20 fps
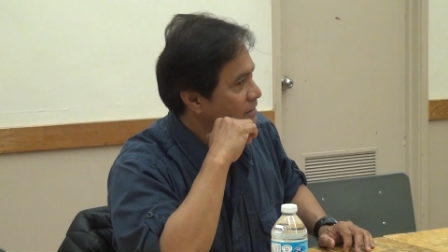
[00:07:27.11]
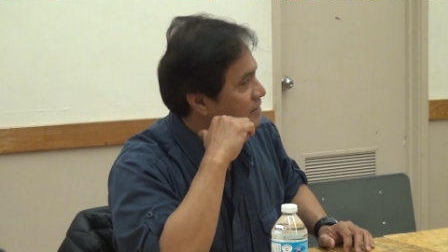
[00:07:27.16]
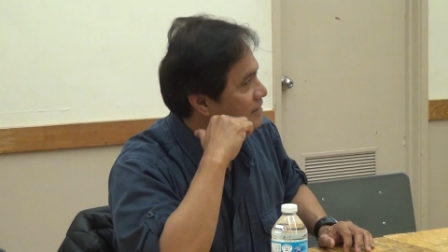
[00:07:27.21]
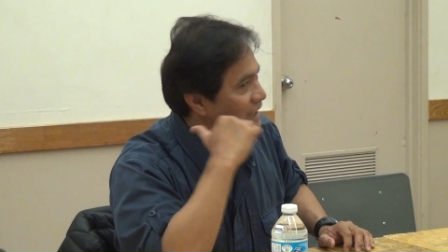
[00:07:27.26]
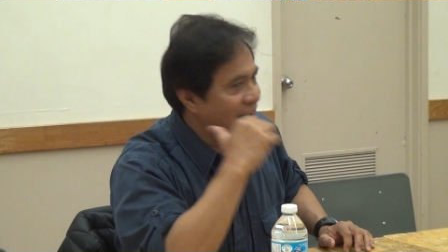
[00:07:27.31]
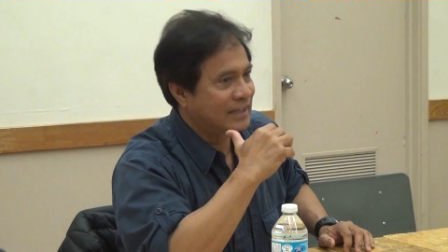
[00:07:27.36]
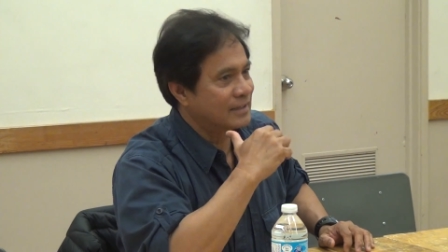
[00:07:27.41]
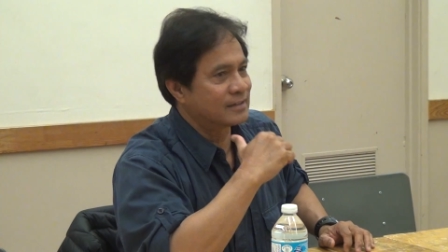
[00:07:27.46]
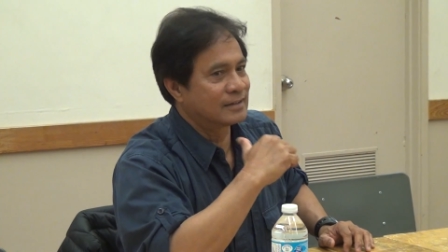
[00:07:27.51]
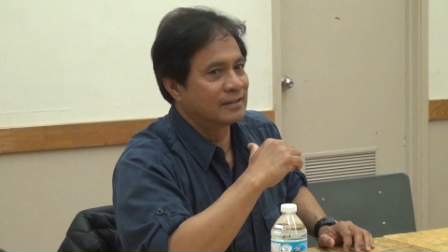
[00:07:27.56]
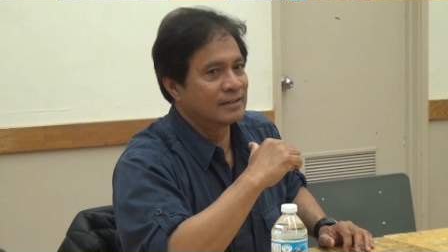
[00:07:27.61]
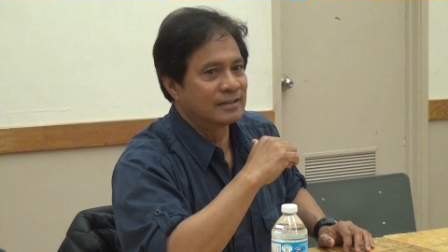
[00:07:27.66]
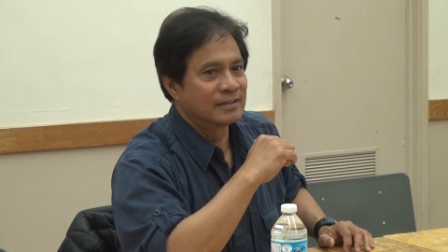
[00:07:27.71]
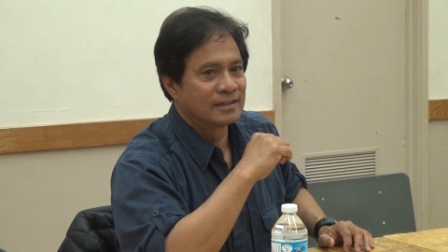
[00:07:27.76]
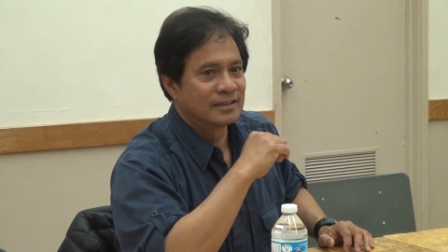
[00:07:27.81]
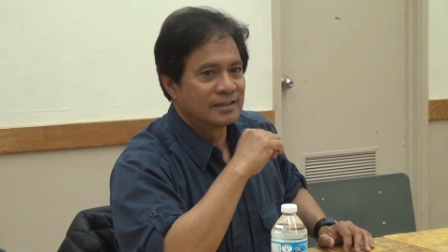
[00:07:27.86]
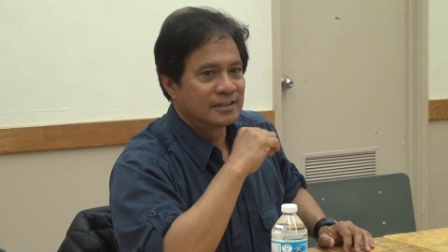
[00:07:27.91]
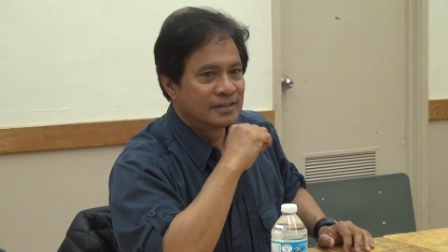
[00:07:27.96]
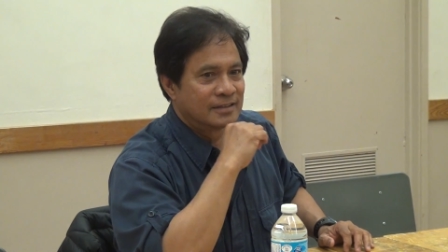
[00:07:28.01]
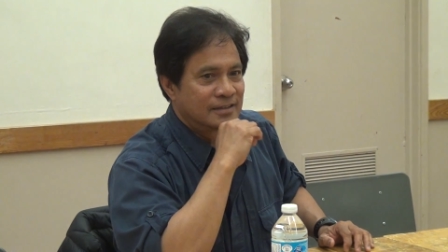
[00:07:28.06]
not
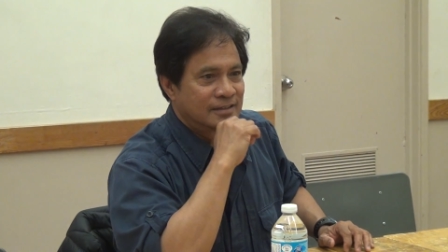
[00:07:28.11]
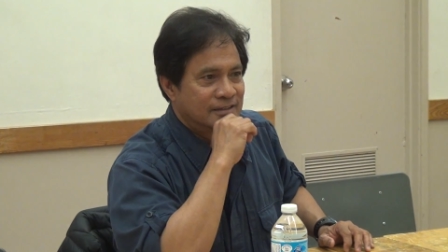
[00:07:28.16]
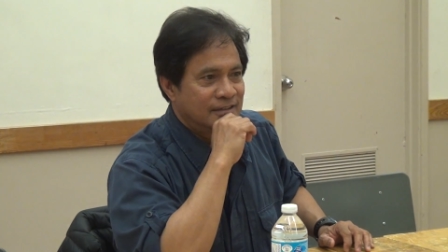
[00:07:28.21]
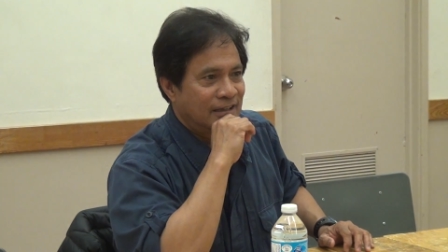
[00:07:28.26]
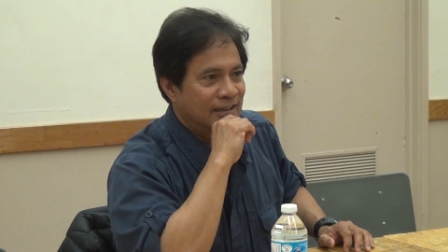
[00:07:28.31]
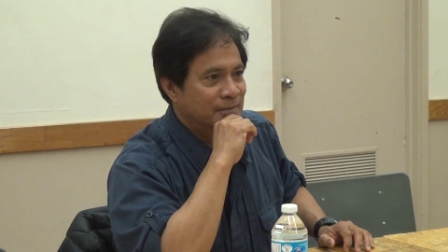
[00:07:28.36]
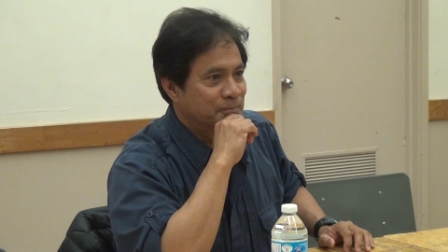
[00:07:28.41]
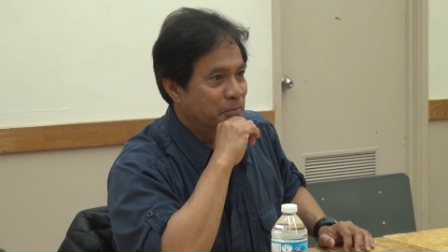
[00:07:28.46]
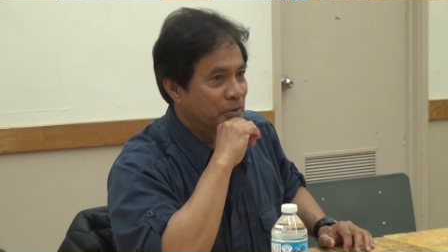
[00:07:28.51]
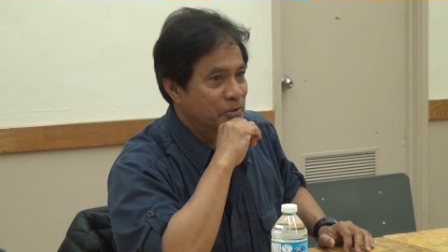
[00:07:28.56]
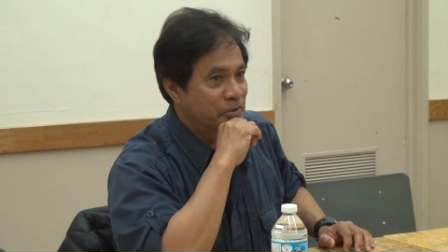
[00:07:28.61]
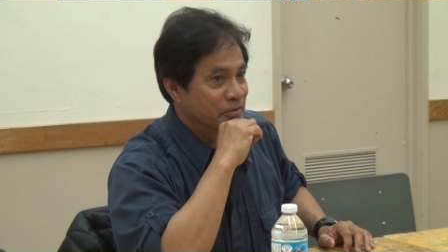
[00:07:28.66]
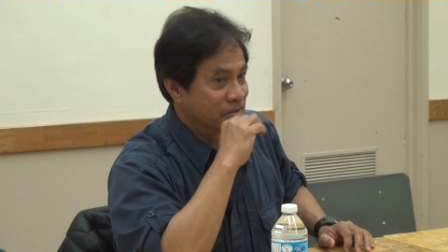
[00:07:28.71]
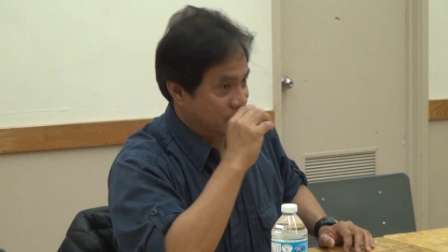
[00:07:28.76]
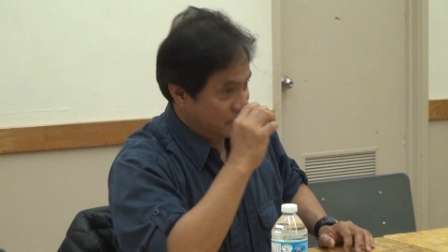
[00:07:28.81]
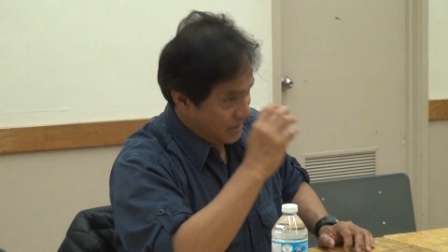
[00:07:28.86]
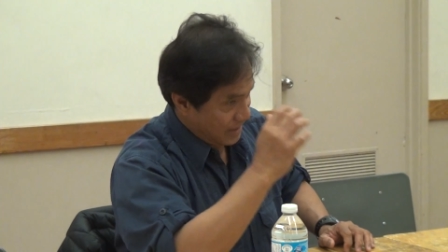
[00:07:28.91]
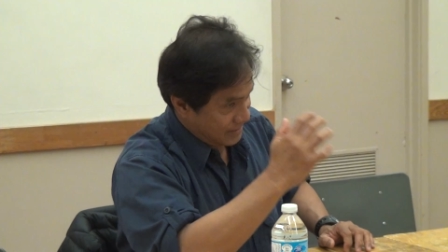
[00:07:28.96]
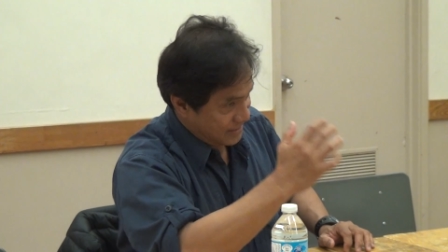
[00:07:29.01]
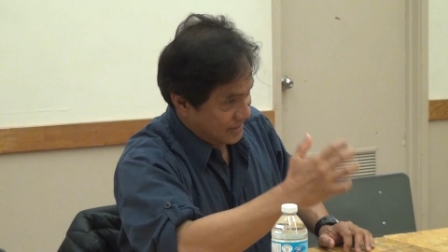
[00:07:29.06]
not bring,
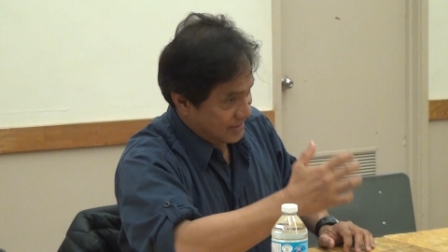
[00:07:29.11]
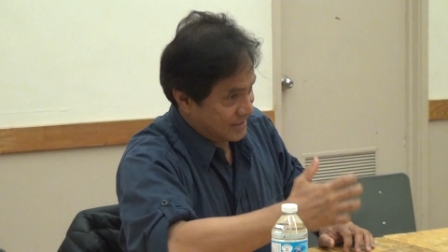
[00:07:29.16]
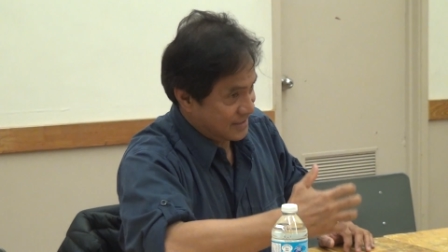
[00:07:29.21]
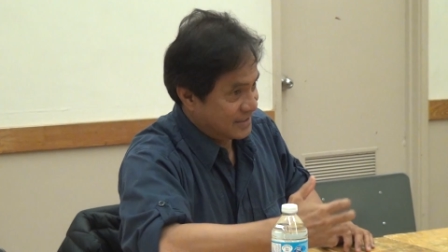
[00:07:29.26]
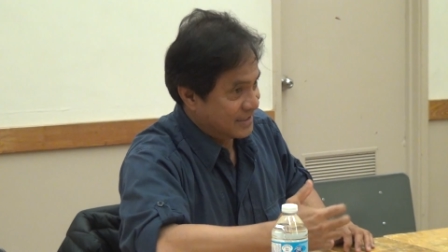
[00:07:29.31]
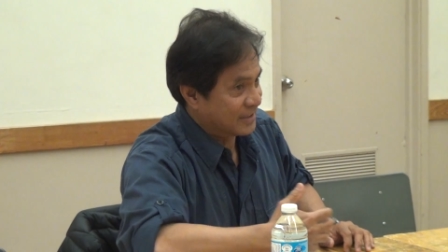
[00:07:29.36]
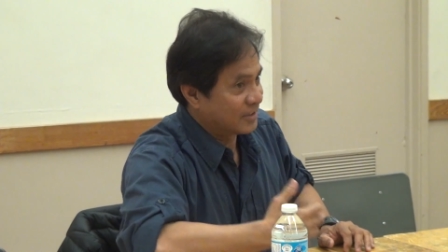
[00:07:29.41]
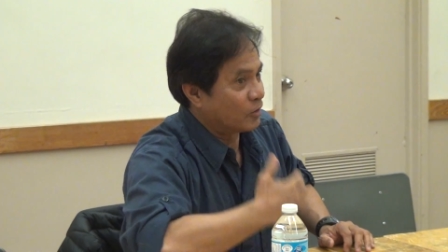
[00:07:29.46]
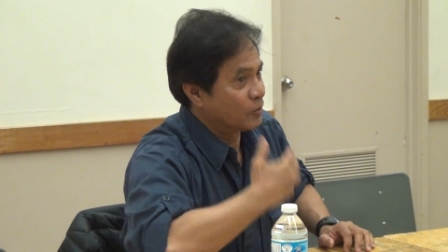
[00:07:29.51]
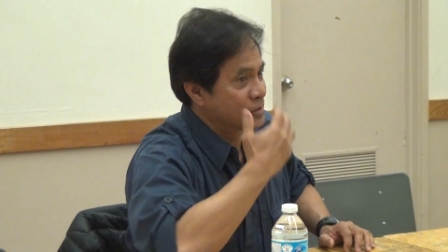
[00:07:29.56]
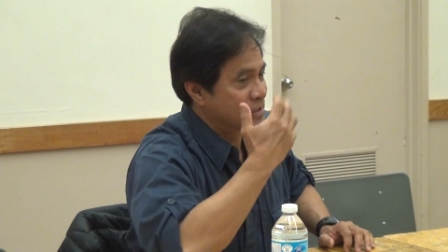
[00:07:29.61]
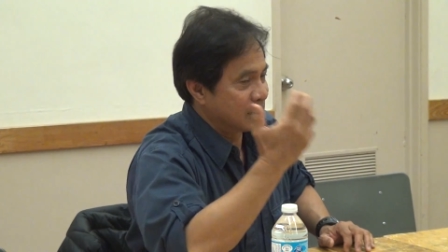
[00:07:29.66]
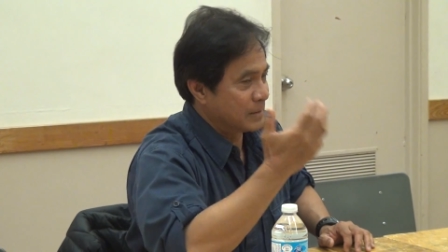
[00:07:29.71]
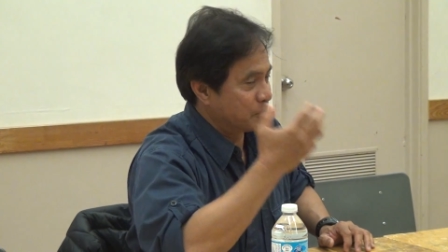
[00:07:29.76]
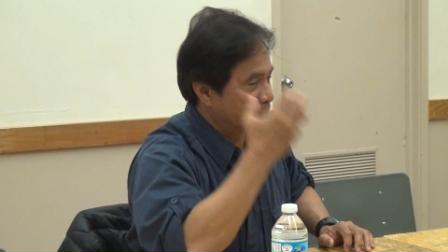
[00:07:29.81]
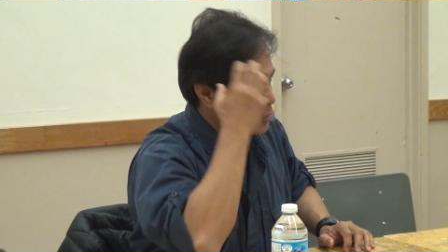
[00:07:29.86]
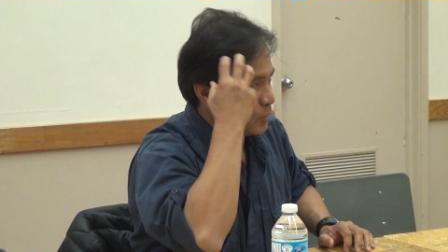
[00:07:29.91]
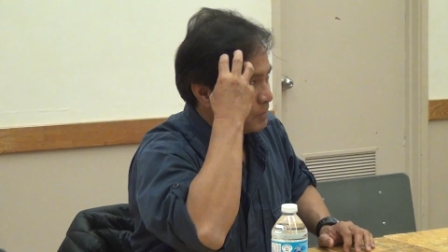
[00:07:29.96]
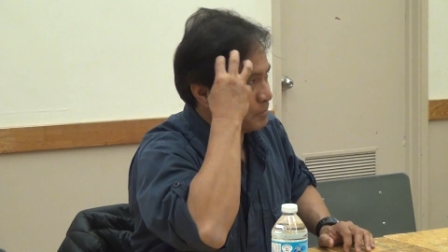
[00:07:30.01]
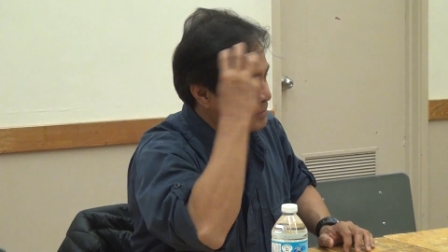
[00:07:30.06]
that's the
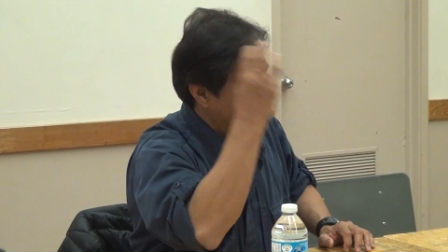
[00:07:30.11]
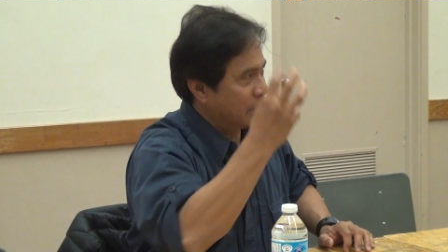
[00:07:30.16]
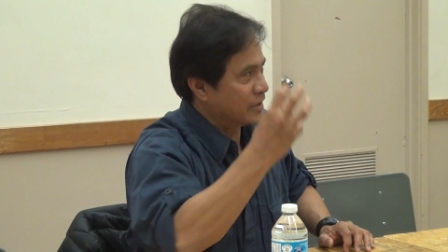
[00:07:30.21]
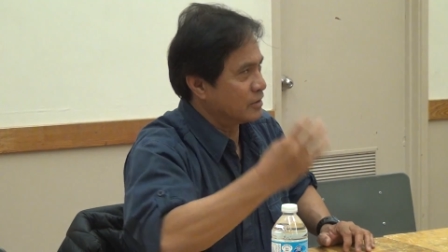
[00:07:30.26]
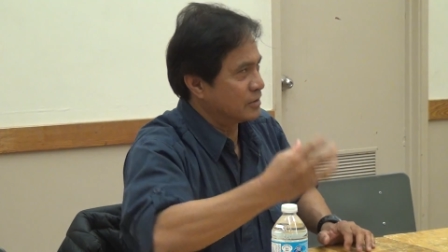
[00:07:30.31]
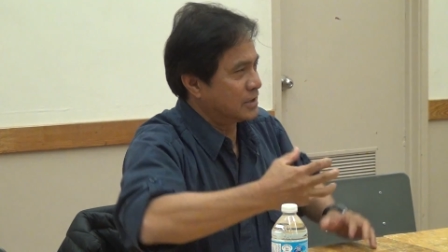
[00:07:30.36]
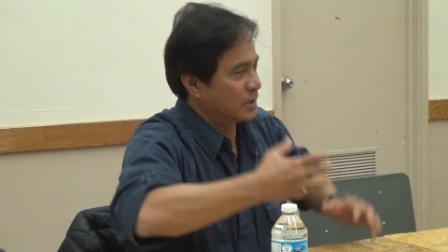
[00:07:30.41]
conceptual breakthrough